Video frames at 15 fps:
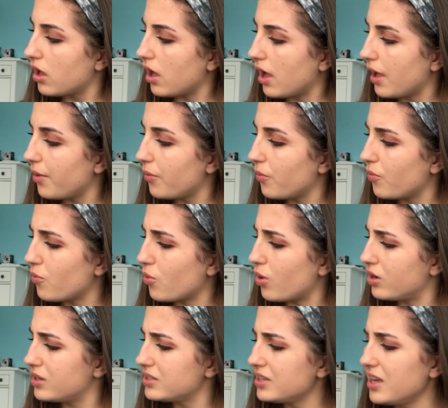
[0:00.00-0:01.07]
I
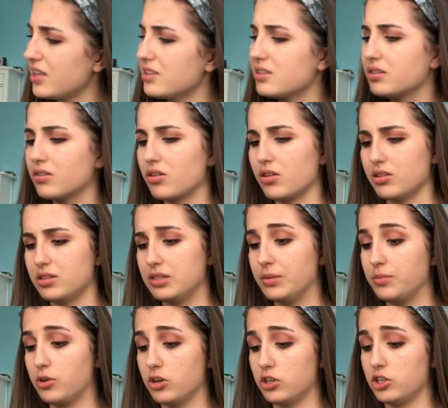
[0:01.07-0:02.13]
want to say it's called
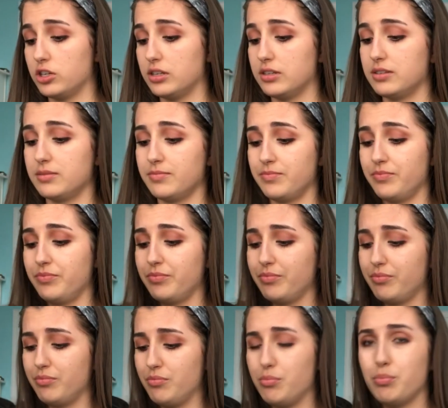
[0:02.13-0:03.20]
Subconscious,
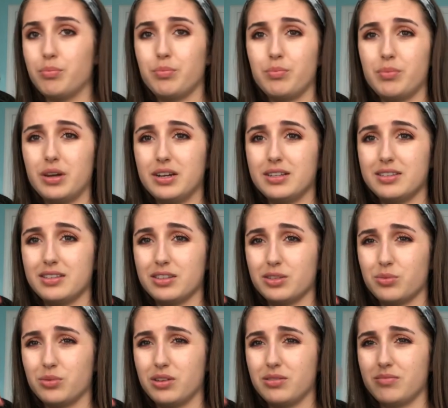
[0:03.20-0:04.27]
but it's
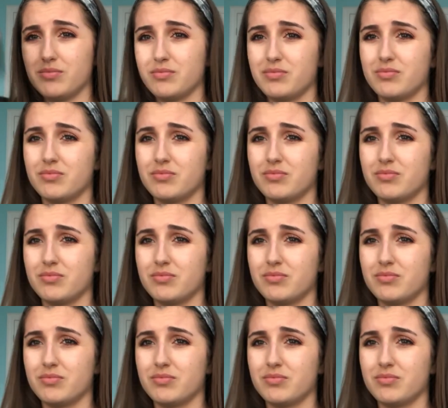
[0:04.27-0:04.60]
this one,